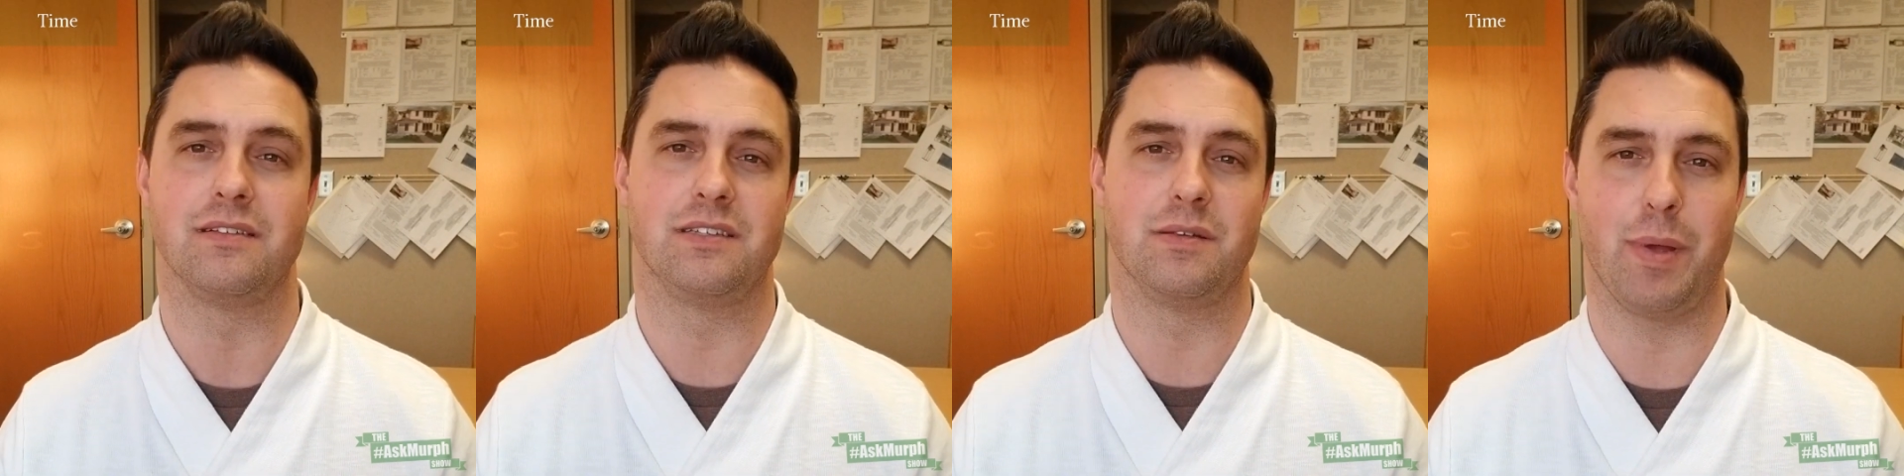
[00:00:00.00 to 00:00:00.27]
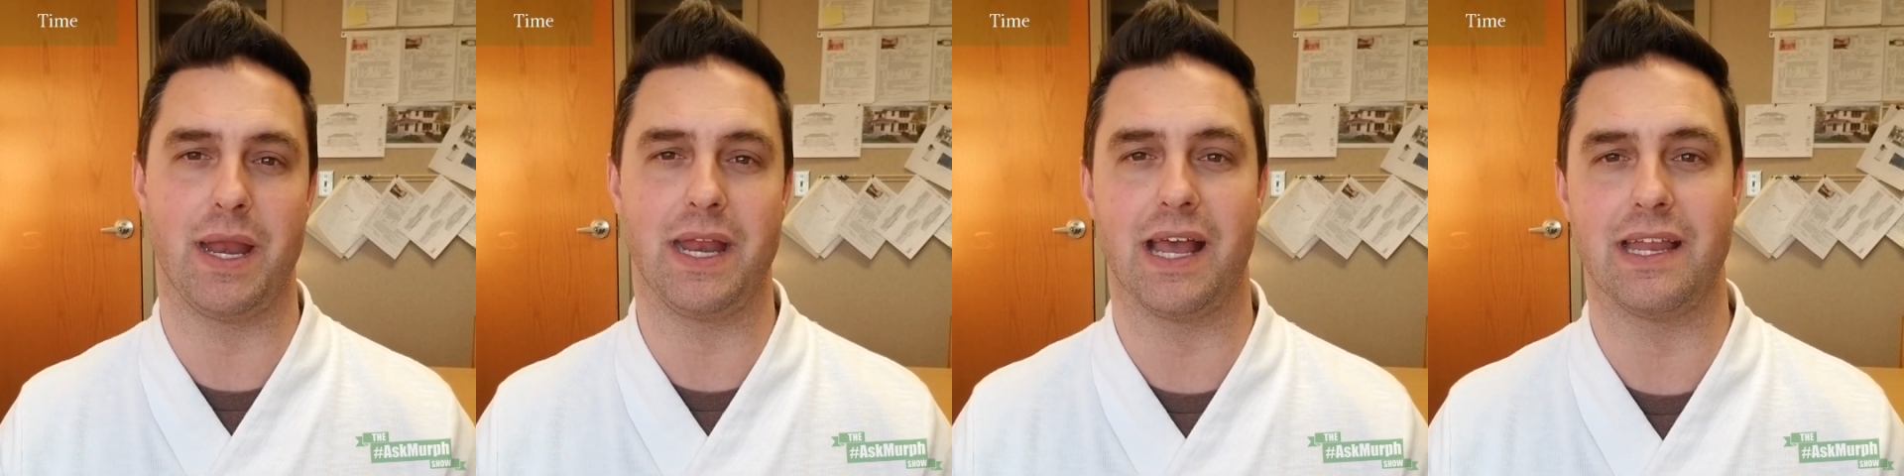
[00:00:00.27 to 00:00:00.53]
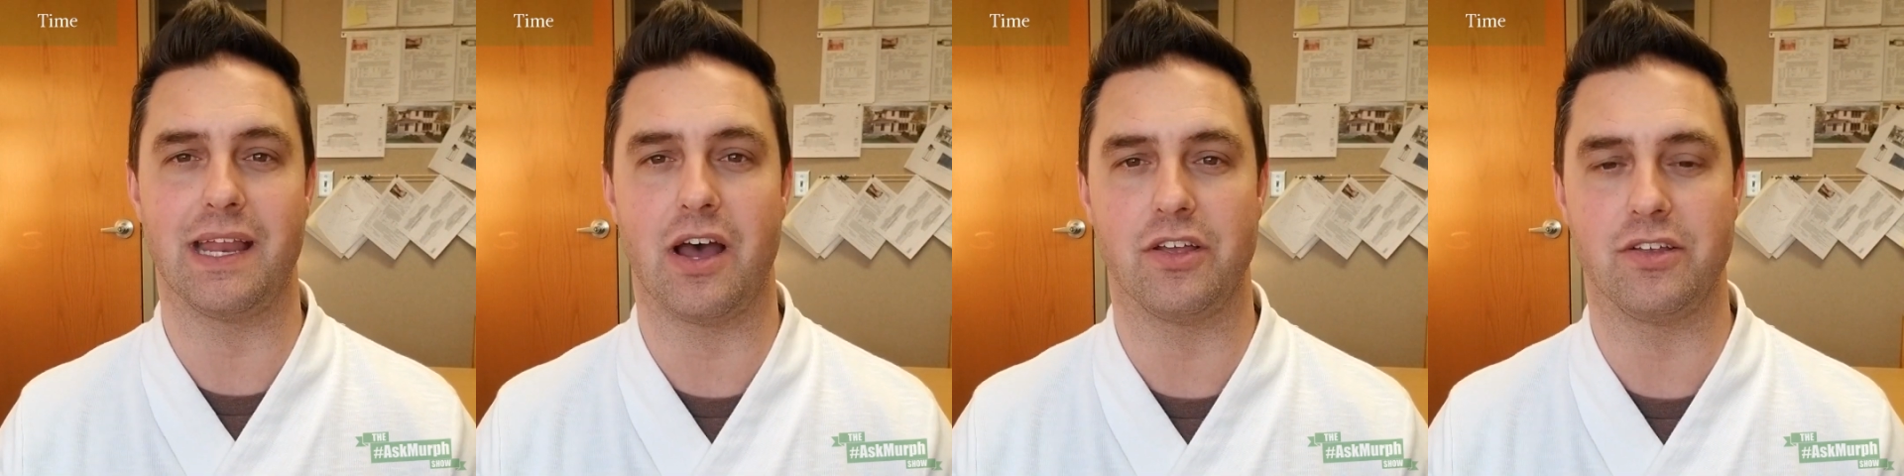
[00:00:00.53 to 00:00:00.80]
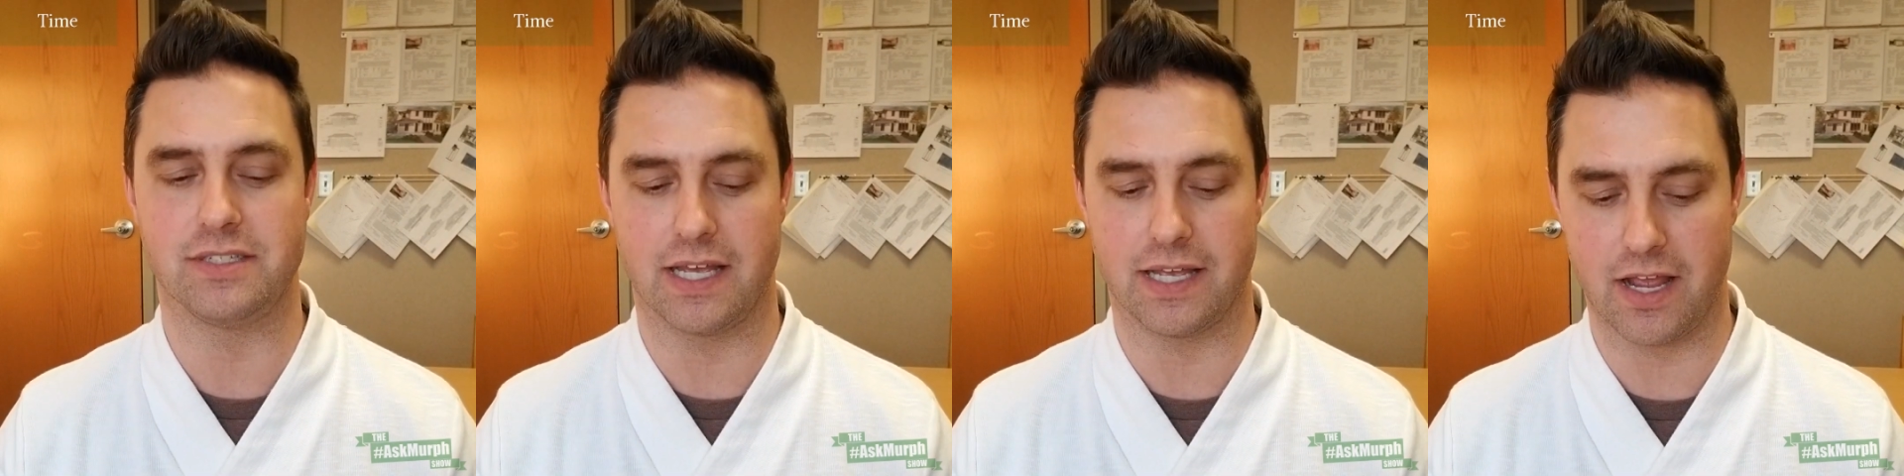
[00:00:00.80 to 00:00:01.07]
depending on how
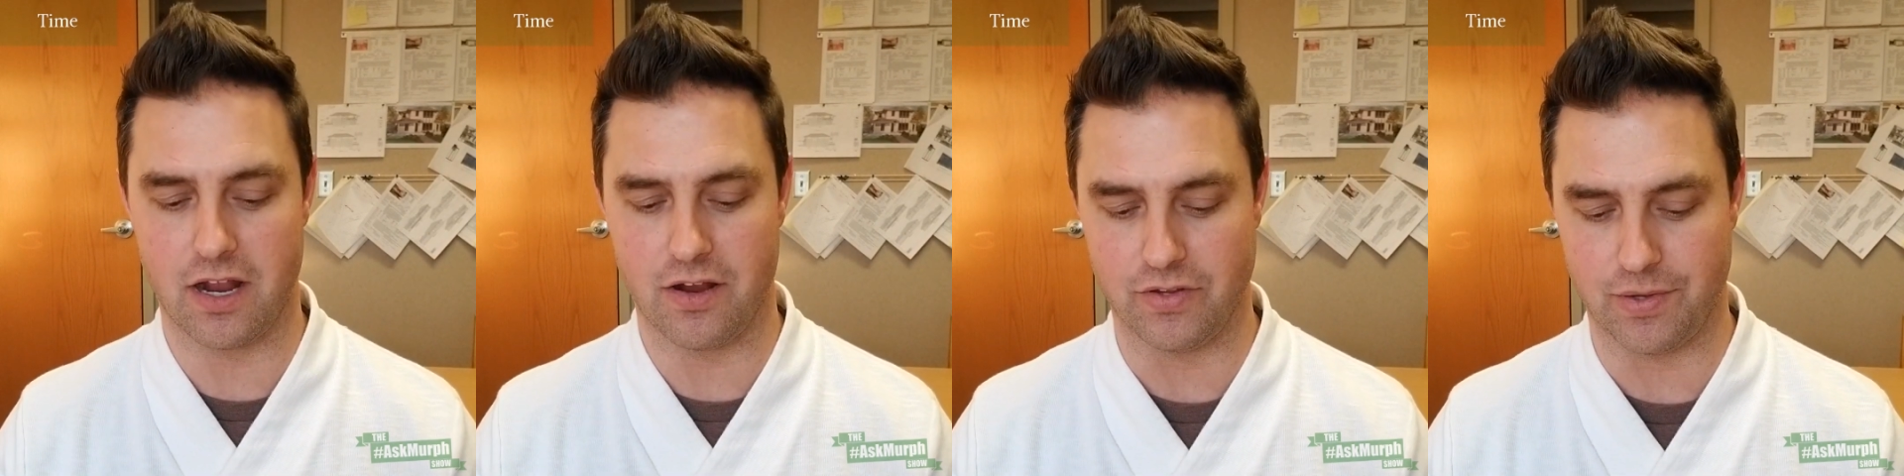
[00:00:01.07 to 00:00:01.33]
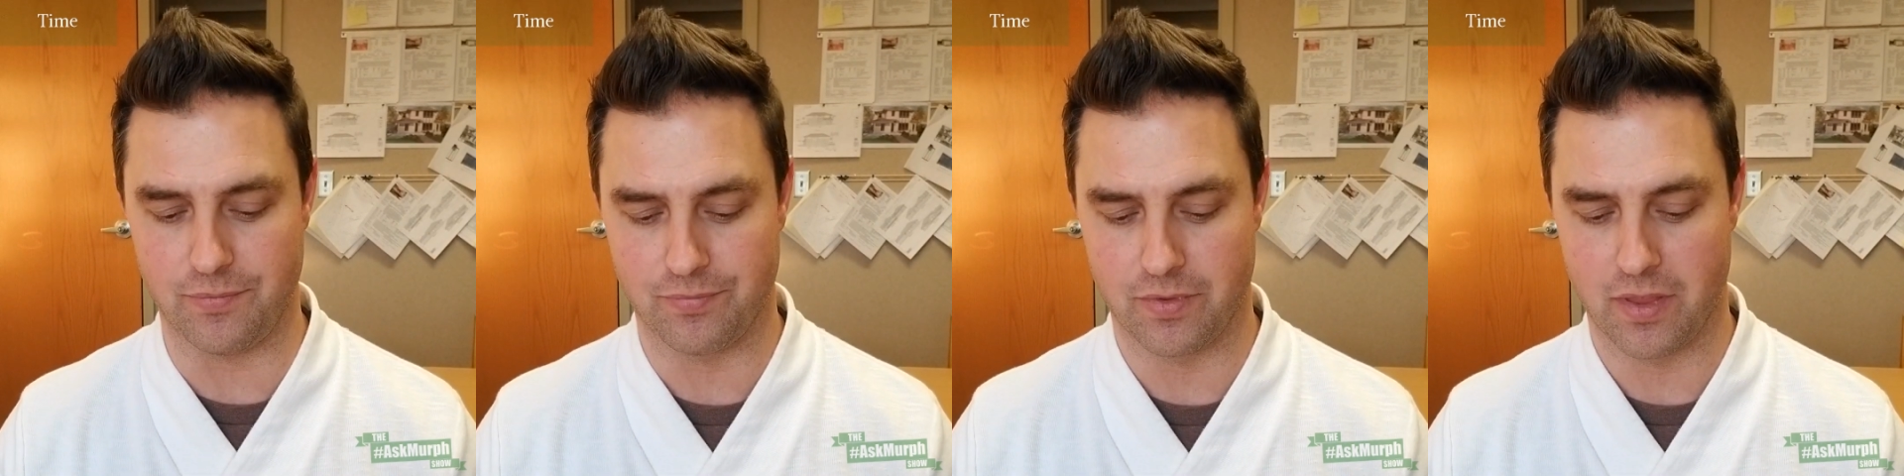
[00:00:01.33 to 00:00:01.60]
you take care of it.